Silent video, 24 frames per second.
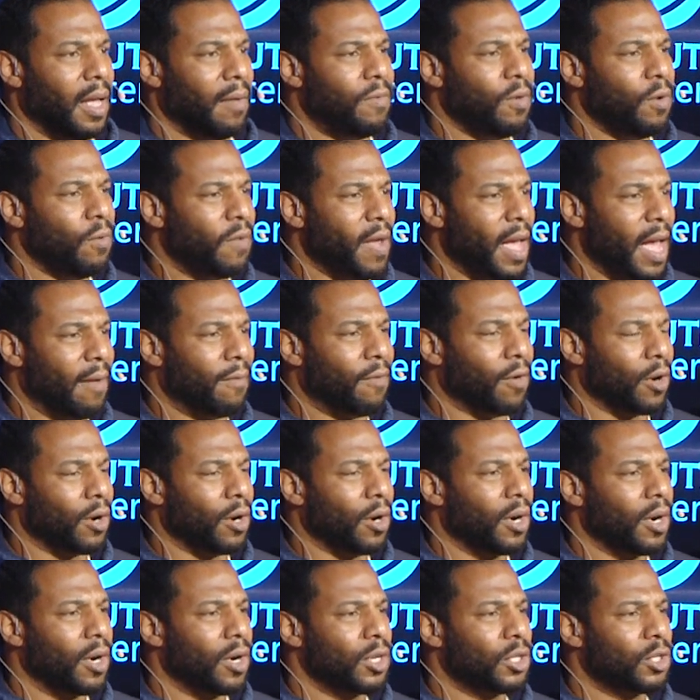If you've
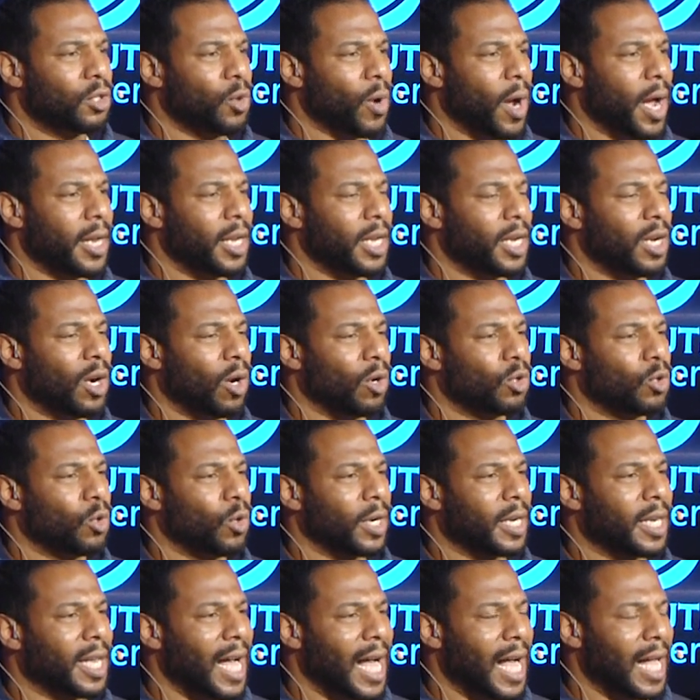ever tried to go
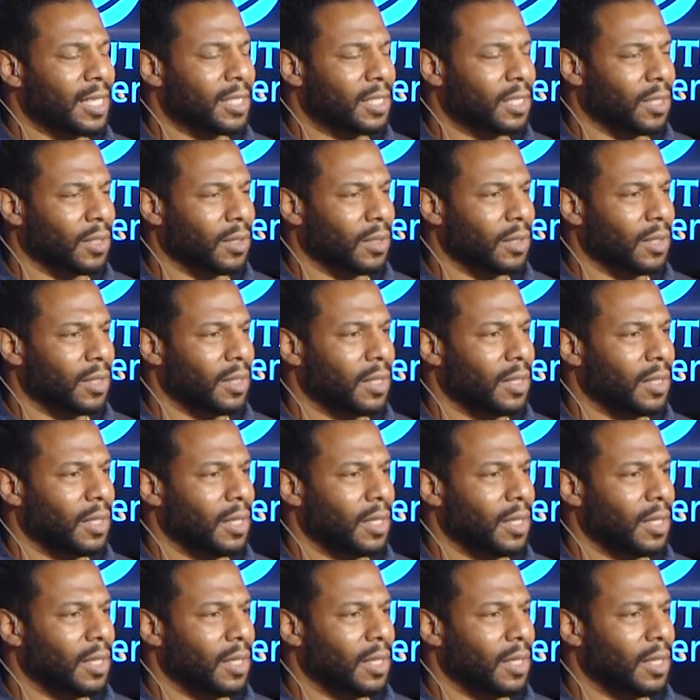to a concert